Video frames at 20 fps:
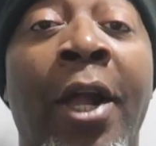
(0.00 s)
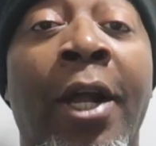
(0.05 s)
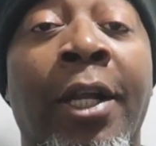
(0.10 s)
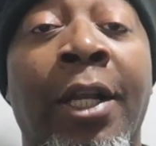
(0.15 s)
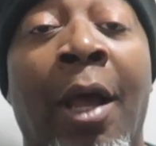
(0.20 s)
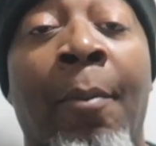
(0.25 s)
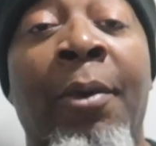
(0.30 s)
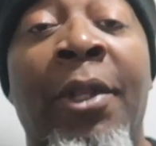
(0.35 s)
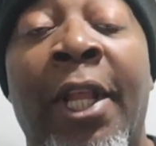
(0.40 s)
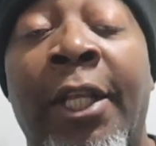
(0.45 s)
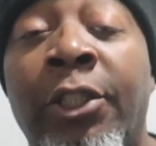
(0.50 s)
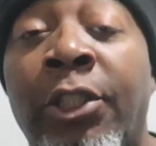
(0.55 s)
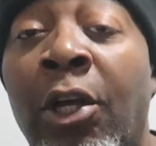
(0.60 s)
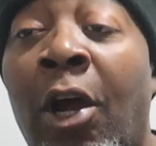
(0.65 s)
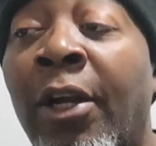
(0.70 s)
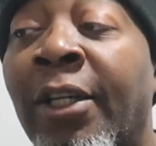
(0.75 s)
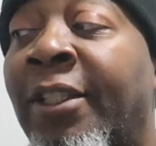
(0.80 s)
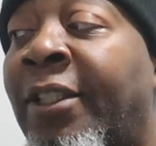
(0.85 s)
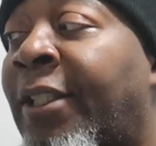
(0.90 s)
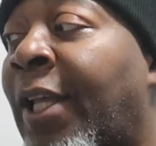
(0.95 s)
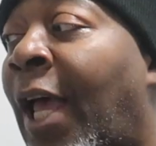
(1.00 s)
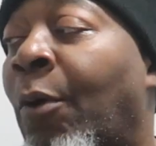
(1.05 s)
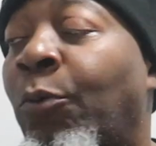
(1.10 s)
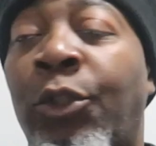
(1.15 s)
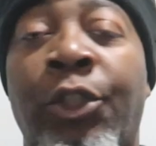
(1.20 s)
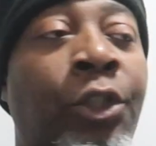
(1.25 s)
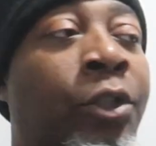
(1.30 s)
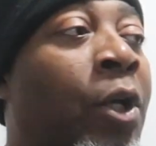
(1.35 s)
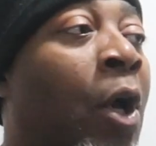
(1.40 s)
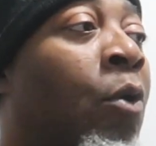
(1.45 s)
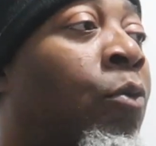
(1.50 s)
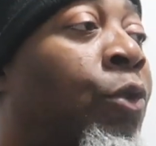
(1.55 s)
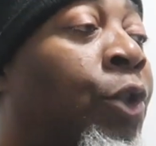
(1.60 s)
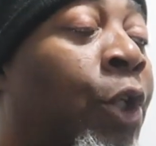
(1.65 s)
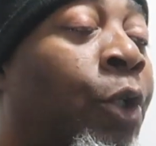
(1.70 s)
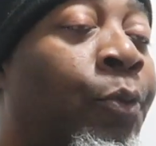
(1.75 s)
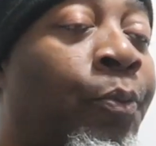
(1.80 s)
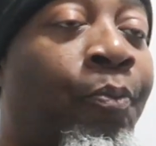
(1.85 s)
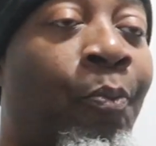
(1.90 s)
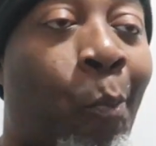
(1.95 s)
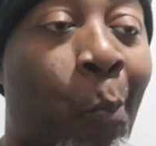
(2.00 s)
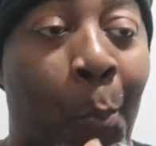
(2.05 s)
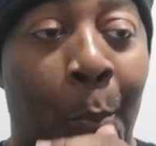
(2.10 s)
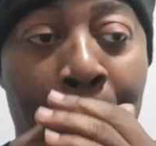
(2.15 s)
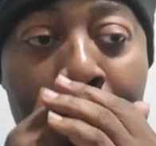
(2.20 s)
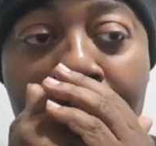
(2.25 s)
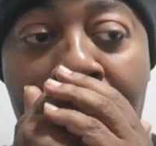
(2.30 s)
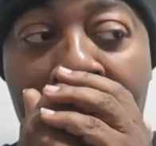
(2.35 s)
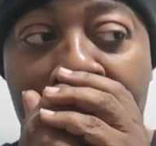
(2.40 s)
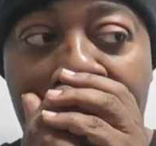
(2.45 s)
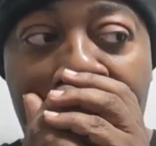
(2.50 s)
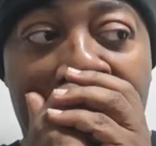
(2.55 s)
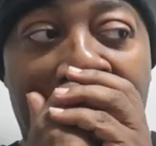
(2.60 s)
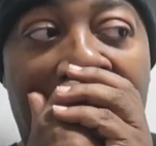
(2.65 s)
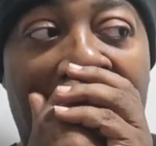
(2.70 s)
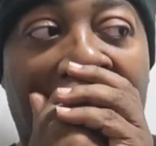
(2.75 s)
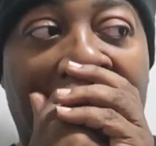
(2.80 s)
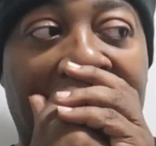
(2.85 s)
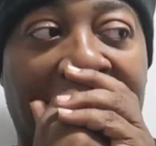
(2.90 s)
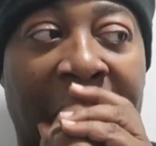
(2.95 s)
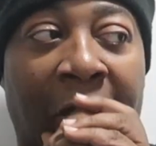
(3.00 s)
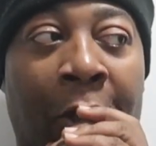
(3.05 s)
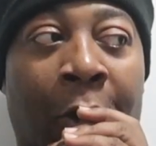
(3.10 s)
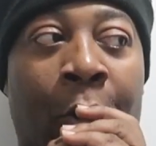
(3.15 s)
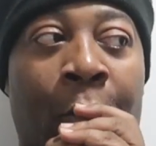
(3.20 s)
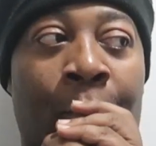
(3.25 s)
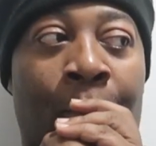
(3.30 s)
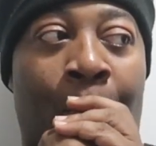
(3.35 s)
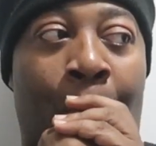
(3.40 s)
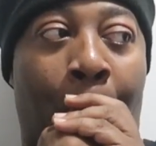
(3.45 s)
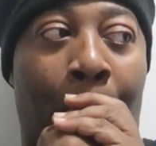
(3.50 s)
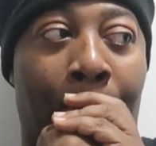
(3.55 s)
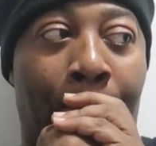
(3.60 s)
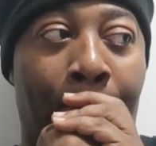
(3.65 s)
and I'm gonna let y'all decide what you gonna do. So,